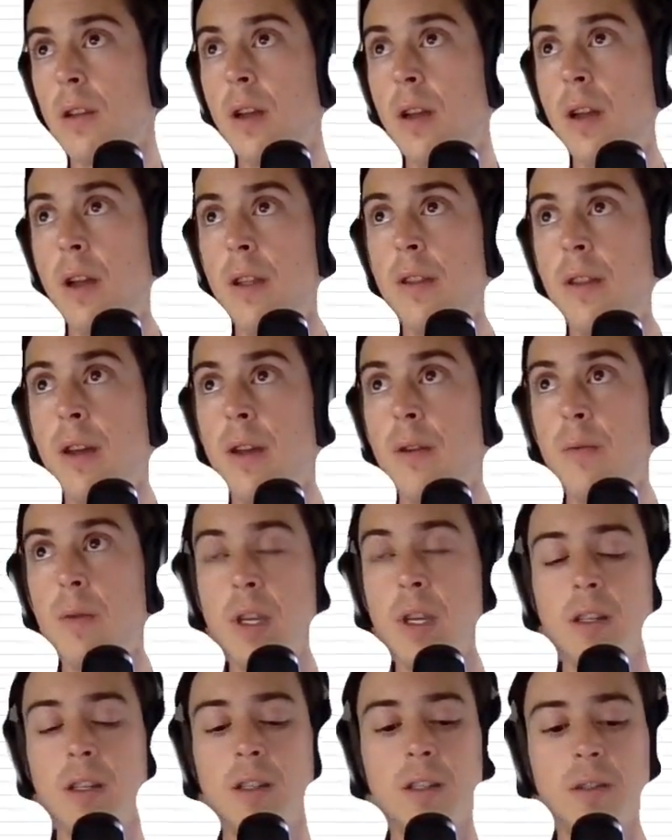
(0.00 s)
And then we
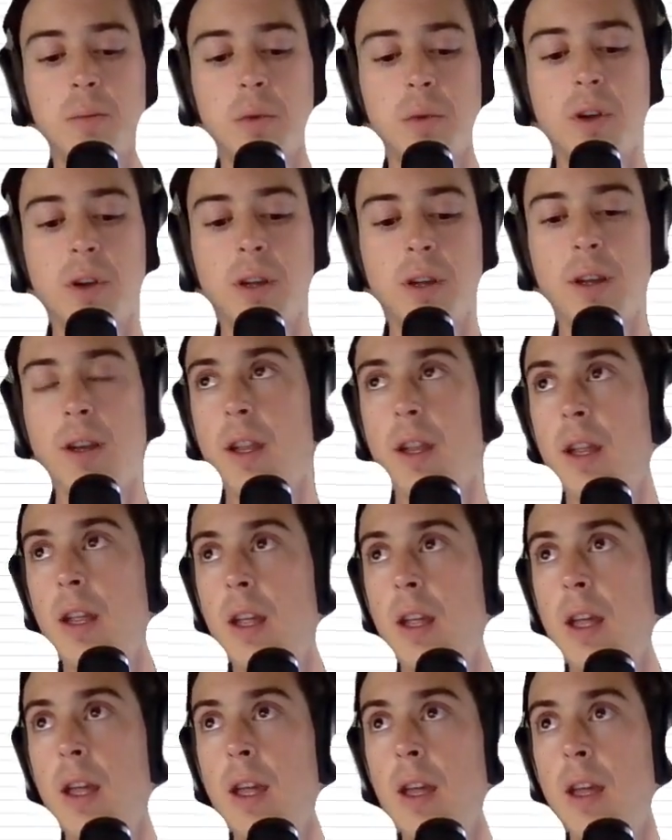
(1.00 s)
can just put
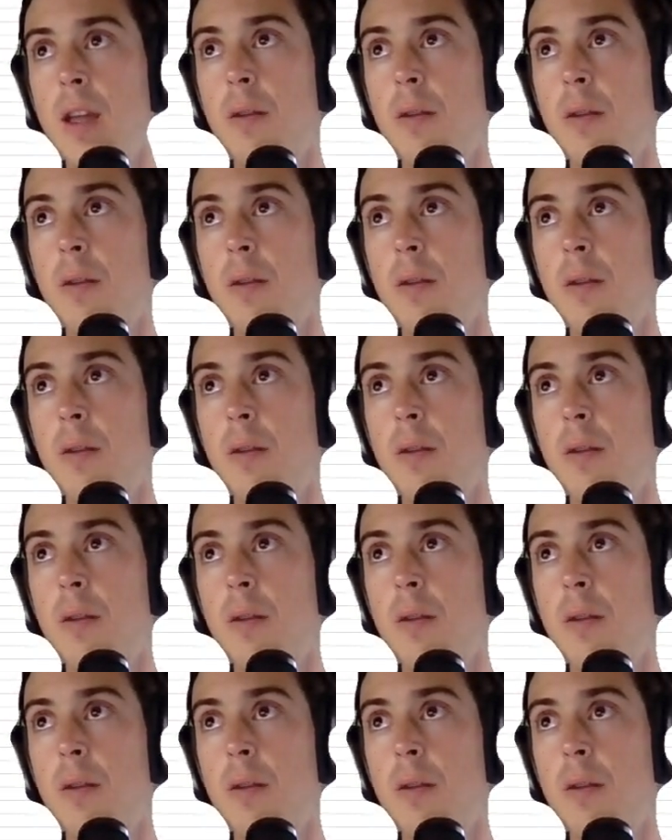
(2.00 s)
a